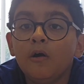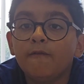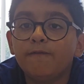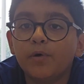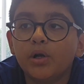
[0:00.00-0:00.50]

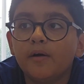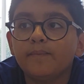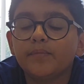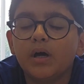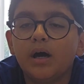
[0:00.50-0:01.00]

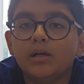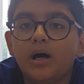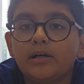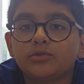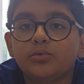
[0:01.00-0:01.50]
Fulham
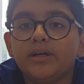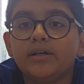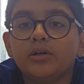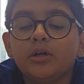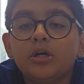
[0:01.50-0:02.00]
last
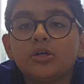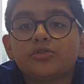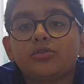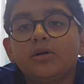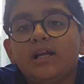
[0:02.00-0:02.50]
week.
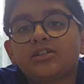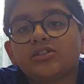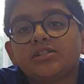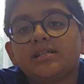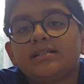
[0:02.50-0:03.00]
So
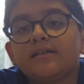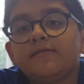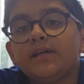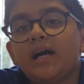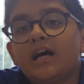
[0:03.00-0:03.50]
Leicester City
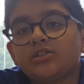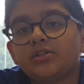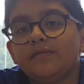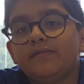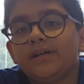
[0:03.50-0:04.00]
v
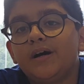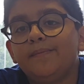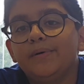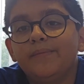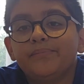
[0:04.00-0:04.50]
Aston Villa,
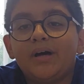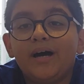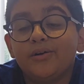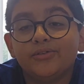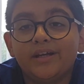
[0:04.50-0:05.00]
but
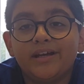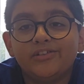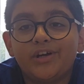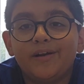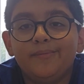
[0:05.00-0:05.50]
I don't think
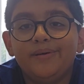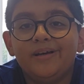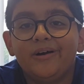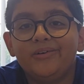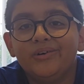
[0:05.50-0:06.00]
it's going to be
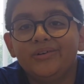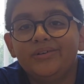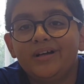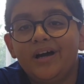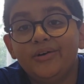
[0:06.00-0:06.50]
a
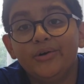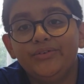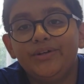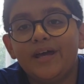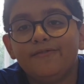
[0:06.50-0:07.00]

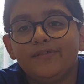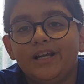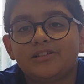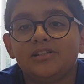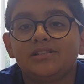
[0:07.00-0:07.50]
good day for
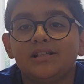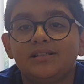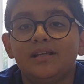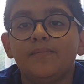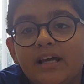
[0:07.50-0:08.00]
Leicester City.